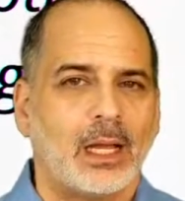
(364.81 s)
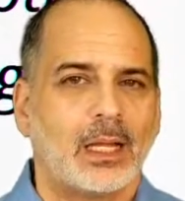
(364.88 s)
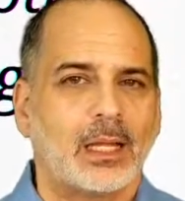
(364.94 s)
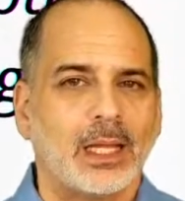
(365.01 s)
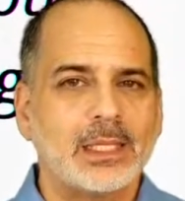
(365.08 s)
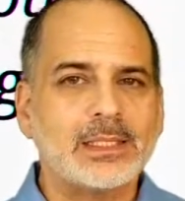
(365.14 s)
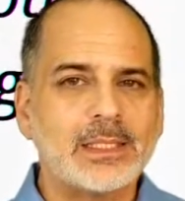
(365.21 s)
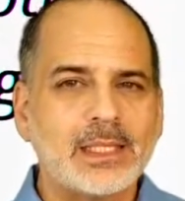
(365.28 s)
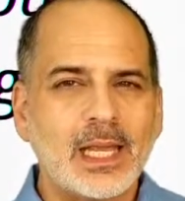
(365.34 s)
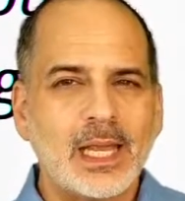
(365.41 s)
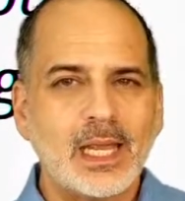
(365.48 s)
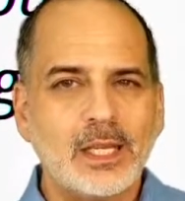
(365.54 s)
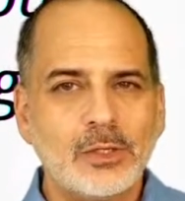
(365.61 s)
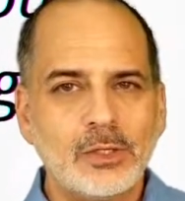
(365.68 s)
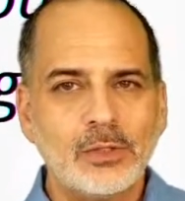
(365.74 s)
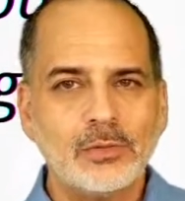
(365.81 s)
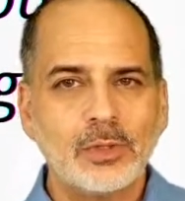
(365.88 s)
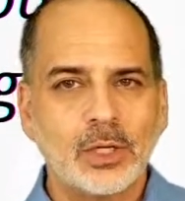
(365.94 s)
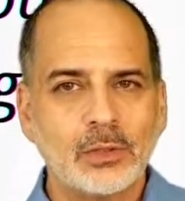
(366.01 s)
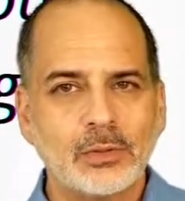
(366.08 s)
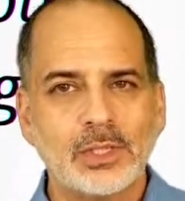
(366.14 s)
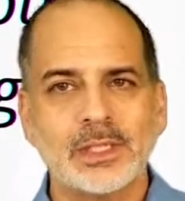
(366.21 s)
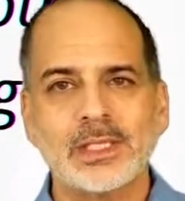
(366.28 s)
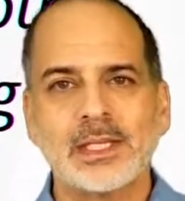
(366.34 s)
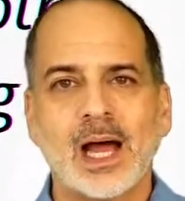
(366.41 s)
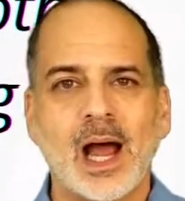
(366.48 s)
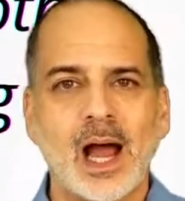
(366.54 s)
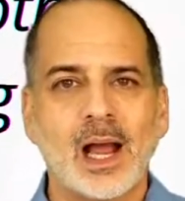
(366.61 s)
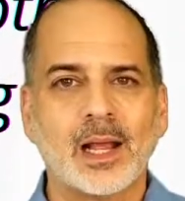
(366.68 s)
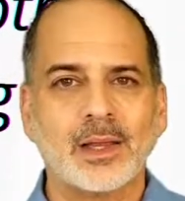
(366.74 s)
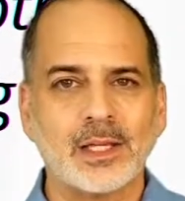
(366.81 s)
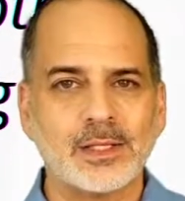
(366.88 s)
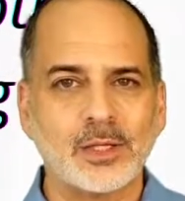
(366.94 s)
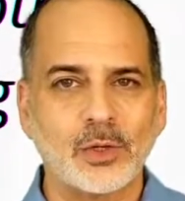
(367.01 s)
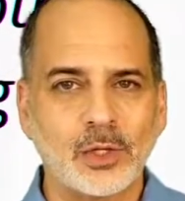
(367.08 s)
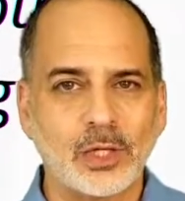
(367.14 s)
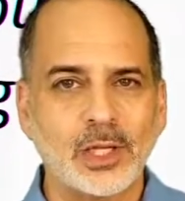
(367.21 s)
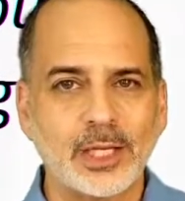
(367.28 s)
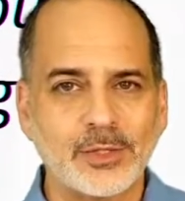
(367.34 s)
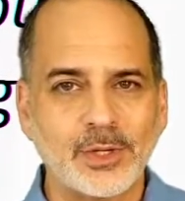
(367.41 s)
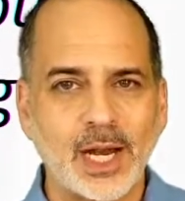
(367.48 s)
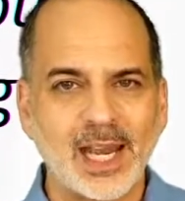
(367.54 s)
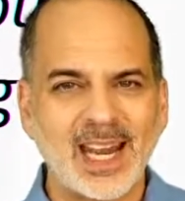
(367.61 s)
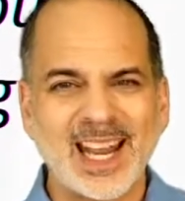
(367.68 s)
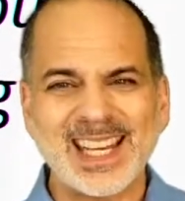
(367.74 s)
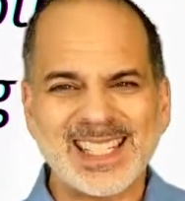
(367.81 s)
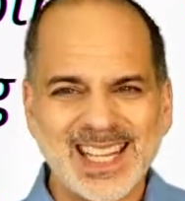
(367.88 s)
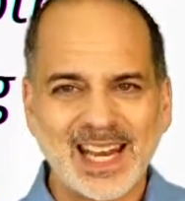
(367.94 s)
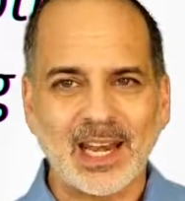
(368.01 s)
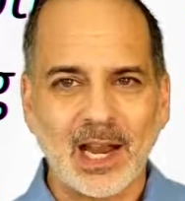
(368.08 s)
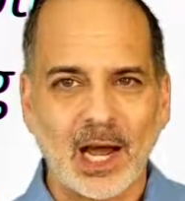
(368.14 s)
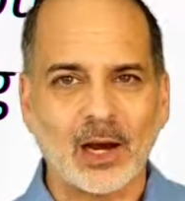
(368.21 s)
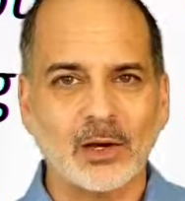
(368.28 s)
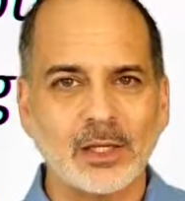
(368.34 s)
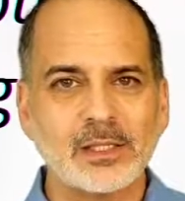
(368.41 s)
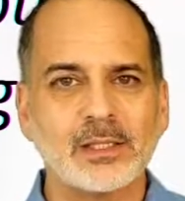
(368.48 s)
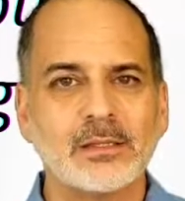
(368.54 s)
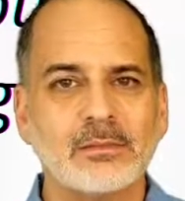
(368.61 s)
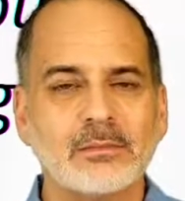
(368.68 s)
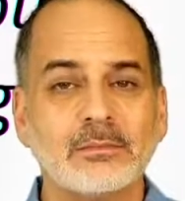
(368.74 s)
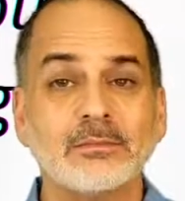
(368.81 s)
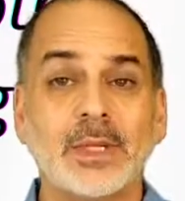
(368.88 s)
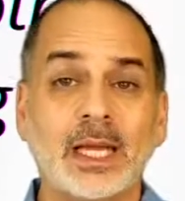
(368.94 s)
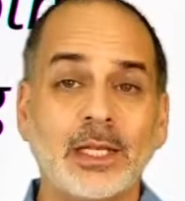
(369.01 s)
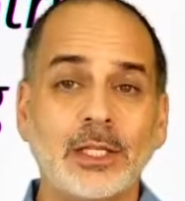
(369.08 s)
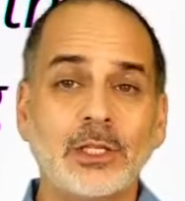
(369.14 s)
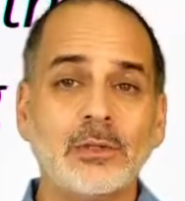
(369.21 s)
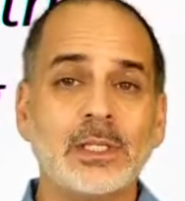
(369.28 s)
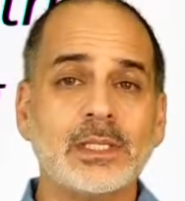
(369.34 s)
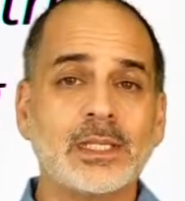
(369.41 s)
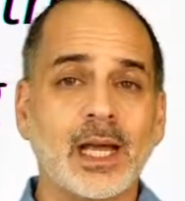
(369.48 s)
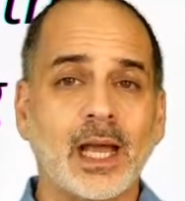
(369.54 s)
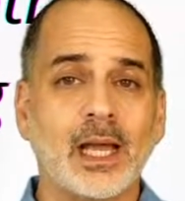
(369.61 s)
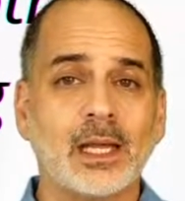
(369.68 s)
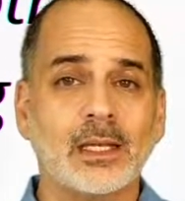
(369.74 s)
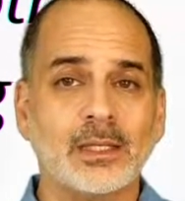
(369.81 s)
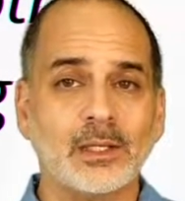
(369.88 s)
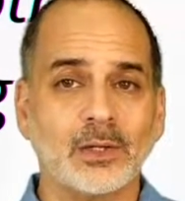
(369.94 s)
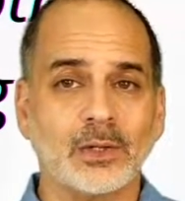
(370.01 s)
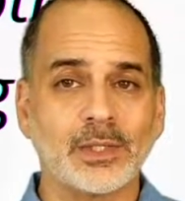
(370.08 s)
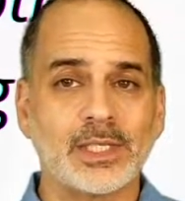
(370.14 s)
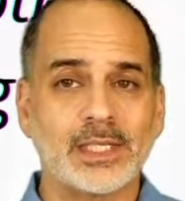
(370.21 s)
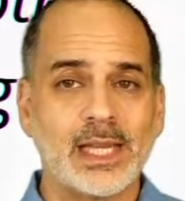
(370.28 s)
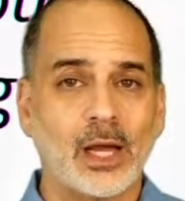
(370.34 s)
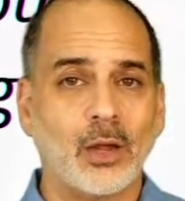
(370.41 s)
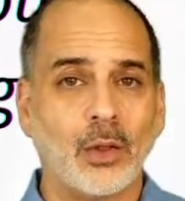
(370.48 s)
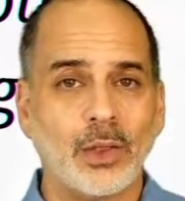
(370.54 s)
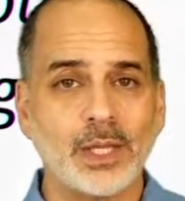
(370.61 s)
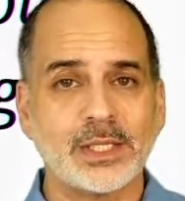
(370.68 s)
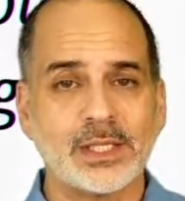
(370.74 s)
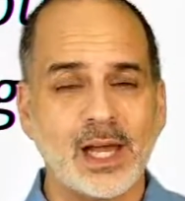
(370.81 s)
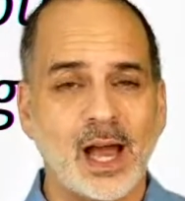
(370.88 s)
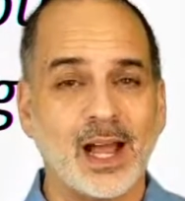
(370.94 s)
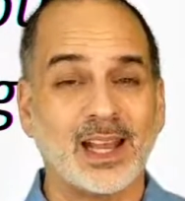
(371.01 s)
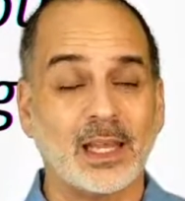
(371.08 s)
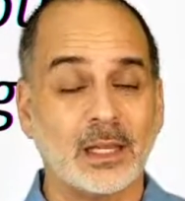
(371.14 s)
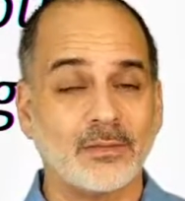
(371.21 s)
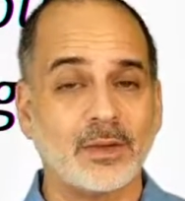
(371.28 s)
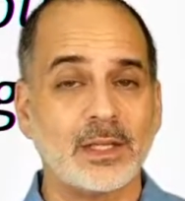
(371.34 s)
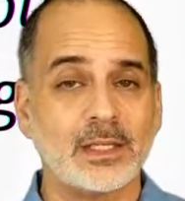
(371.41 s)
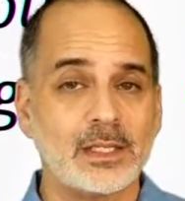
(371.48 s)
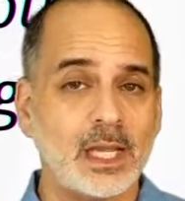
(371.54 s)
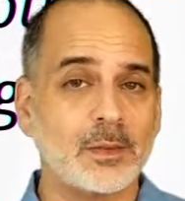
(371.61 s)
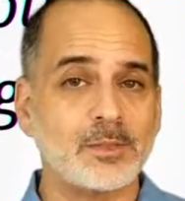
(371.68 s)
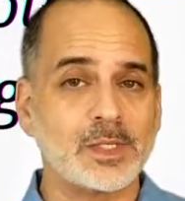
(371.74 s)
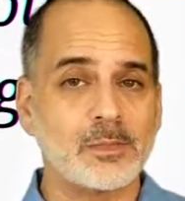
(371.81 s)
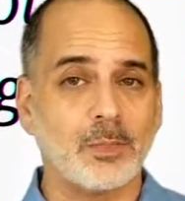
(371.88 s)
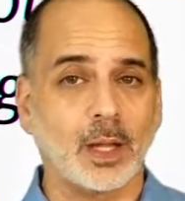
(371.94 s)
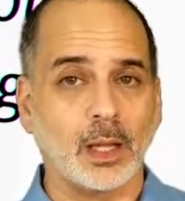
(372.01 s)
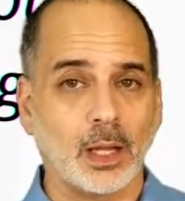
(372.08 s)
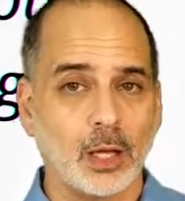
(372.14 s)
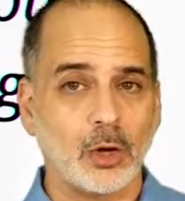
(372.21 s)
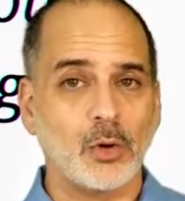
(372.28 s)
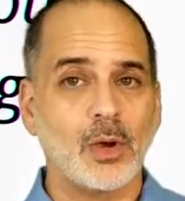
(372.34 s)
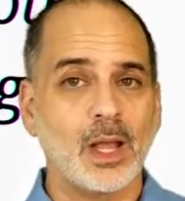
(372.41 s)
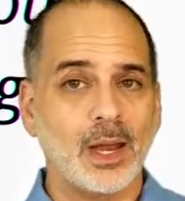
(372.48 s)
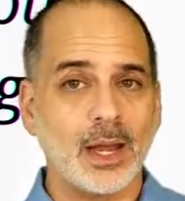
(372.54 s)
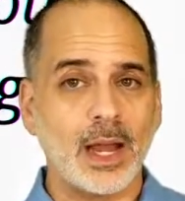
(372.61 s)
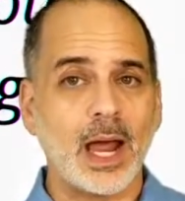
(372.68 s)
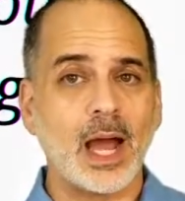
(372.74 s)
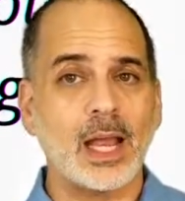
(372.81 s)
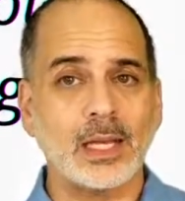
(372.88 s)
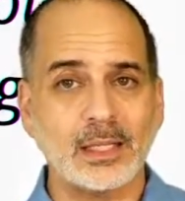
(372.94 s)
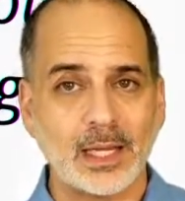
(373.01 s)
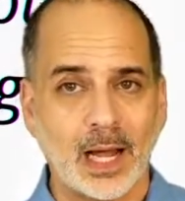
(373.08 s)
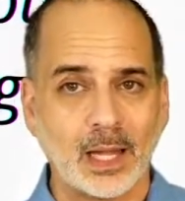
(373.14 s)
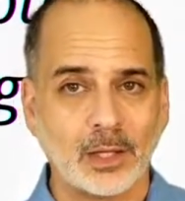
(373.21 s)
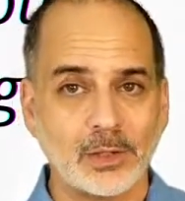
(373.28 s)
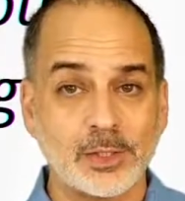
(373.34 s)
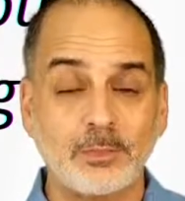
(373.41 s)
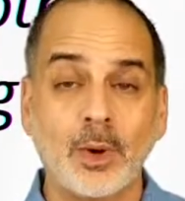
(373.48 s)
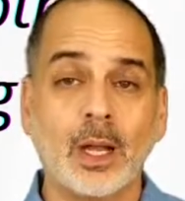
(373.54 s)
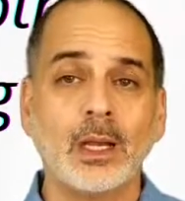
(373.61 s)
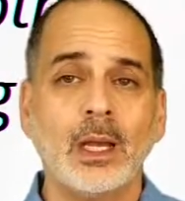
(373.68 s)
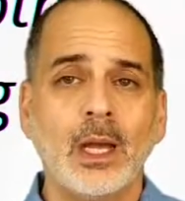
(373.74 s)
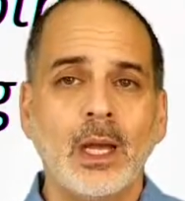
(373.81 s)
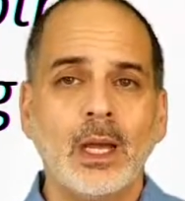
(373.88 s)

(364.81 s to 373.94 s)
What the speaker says: Let's say you own a stock that's currently trading at $10, and you decide you'll sell the stock if it dips below $9, but